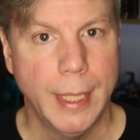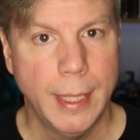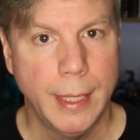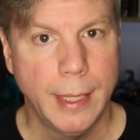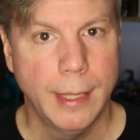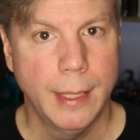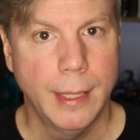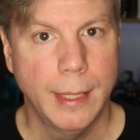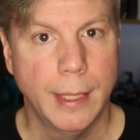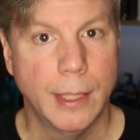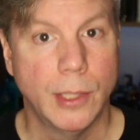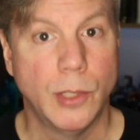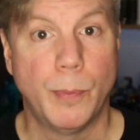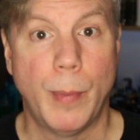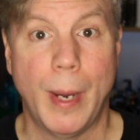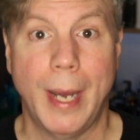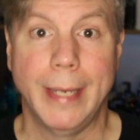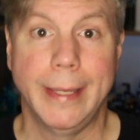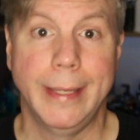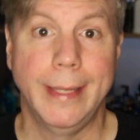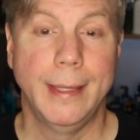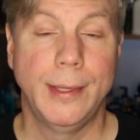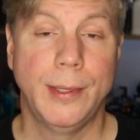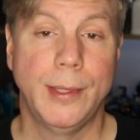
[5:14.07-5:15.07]
ending is
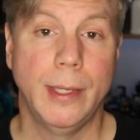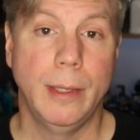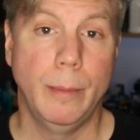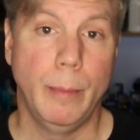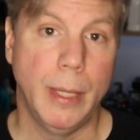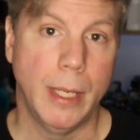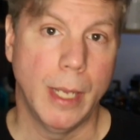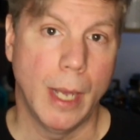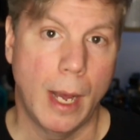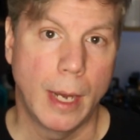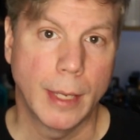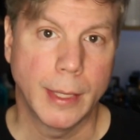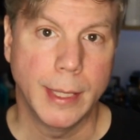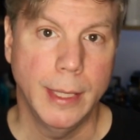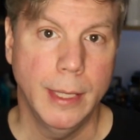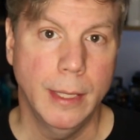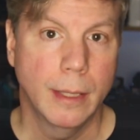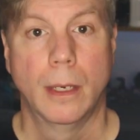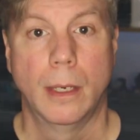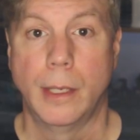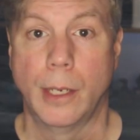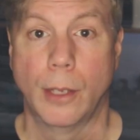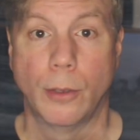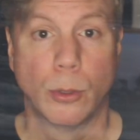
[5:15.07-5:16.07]
by Issey
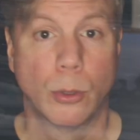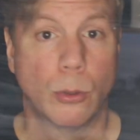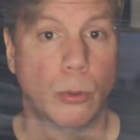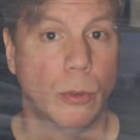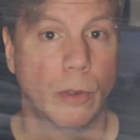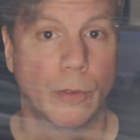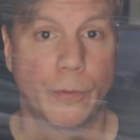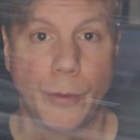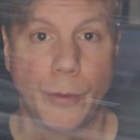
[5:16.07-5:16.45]
Miyake, another cool